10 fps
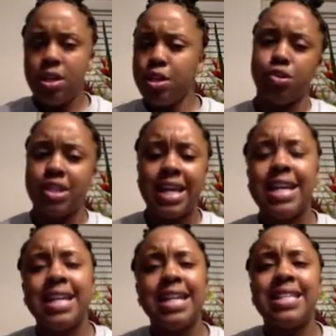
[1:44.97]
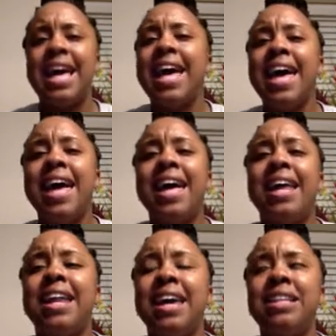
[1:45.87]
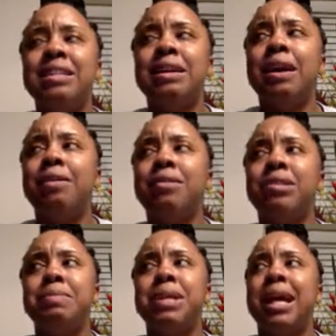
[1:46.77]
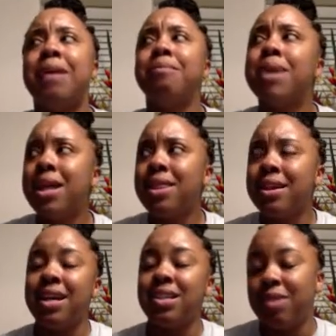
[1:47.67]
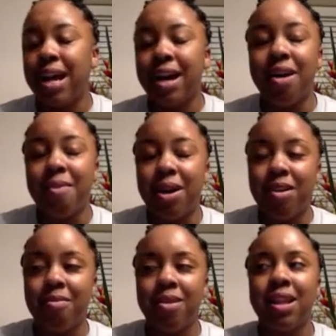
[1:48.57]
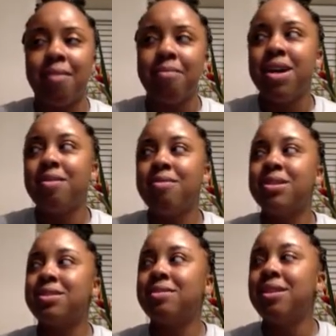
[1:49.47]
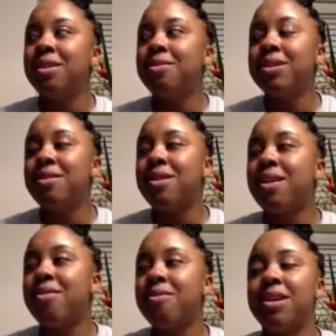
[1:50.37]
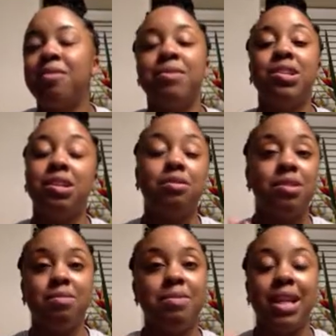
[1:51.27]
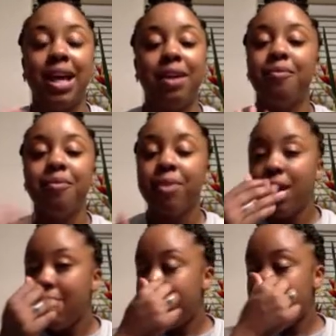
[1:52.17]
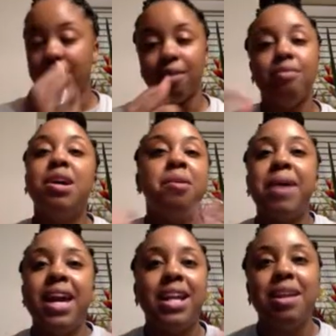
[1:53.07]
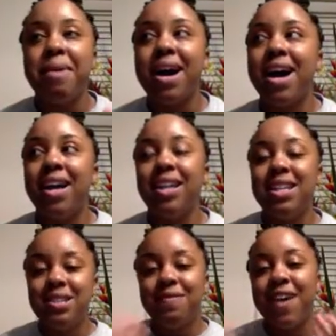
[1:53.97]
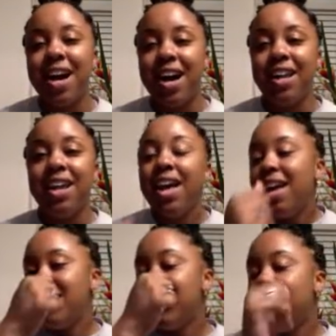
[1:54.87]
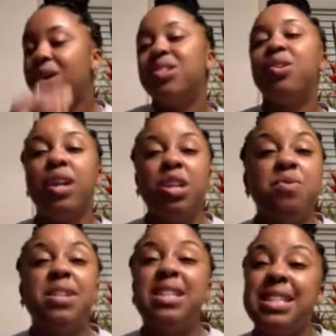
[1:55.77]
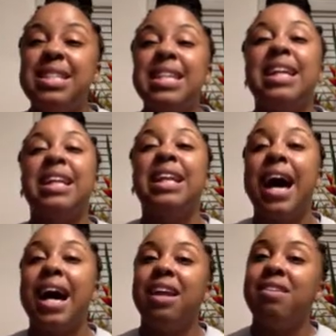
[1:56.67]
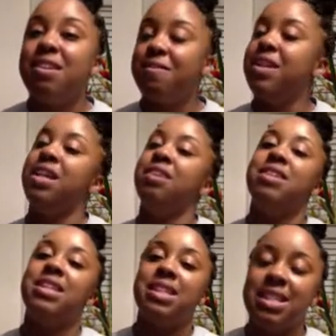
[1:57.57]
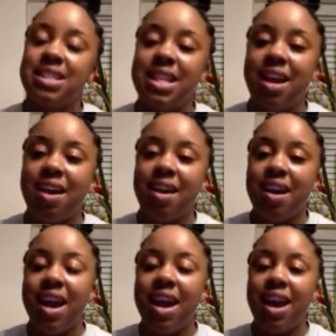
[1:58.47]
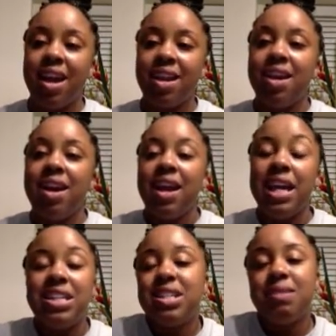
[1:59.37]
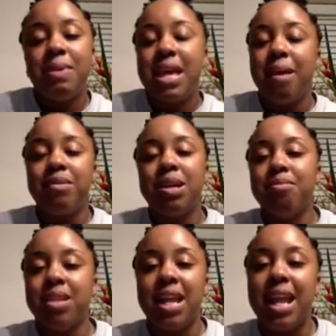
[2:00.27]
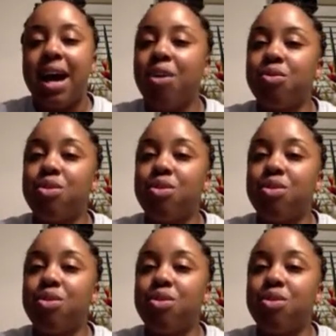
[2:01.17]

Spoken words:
shaking his head. And so I would just be like, Mother, that's what I call my grandmother, like, Mother, what's going on with him? And she would just be like, don't pay it any mind. He's fine. So you would just see a lot of different illnesses there, and it just became something that I grew